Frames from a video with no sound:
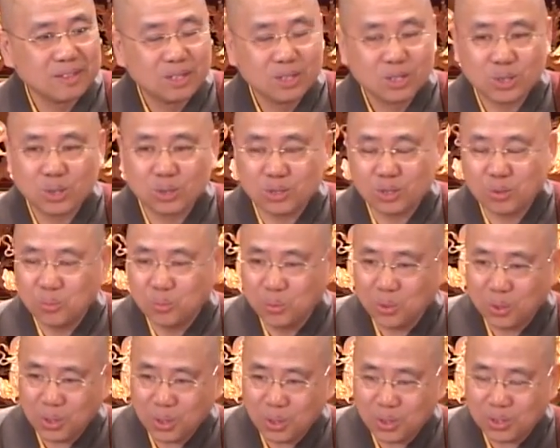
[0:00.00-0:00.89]
So the
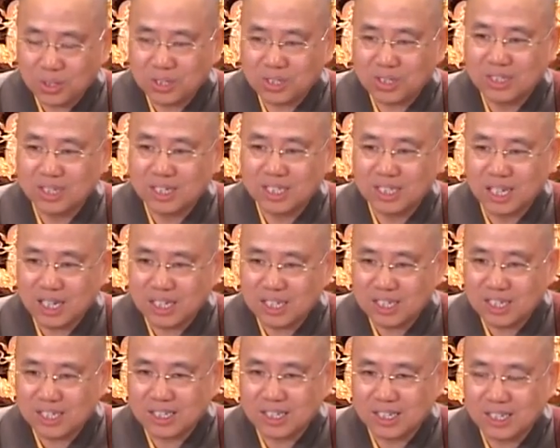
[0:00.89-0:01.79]
words, the
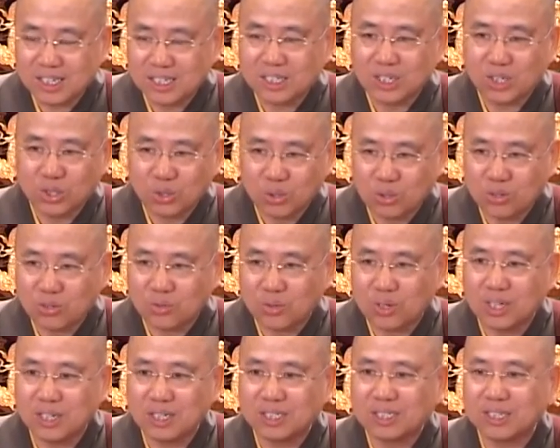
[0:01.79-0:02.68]
sentences, the
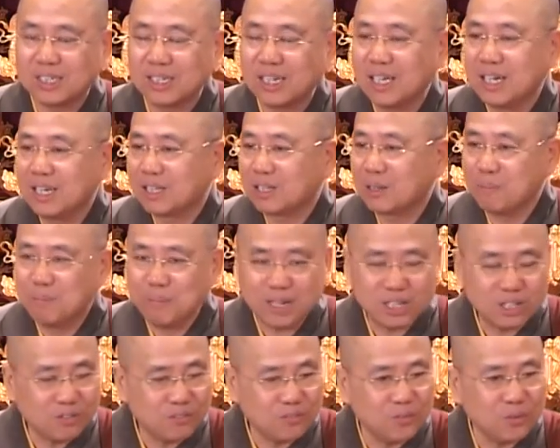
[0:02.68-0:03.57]
sutras, the
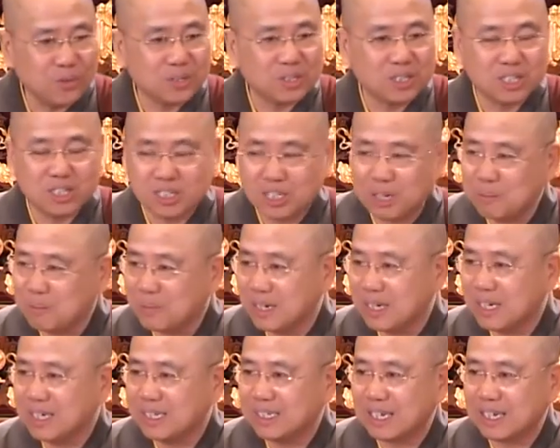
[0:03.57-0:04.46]
metaphors, the
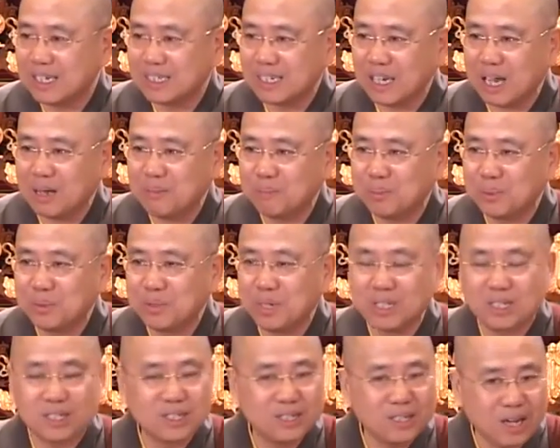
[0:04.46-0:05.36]
similes, the example
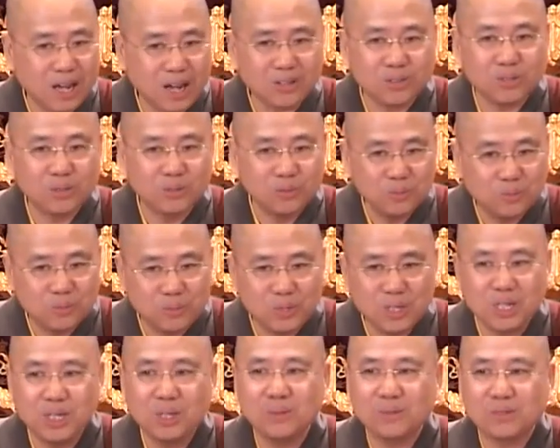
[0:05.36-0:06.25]
is not the
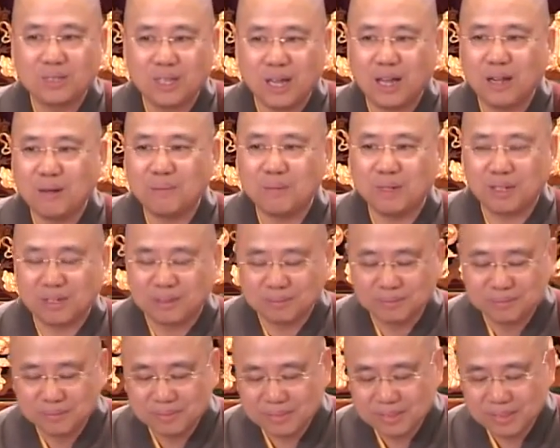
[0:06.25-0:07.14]
real
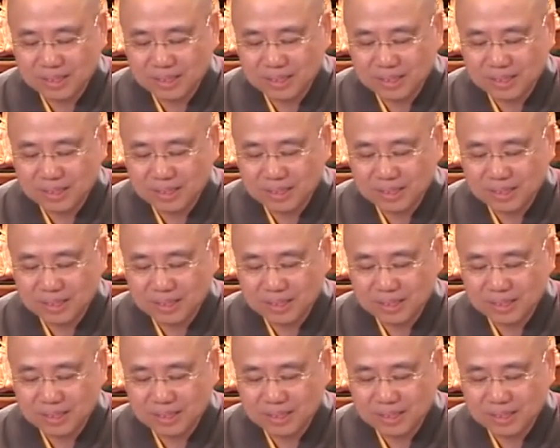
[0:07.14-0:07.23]
Dharma.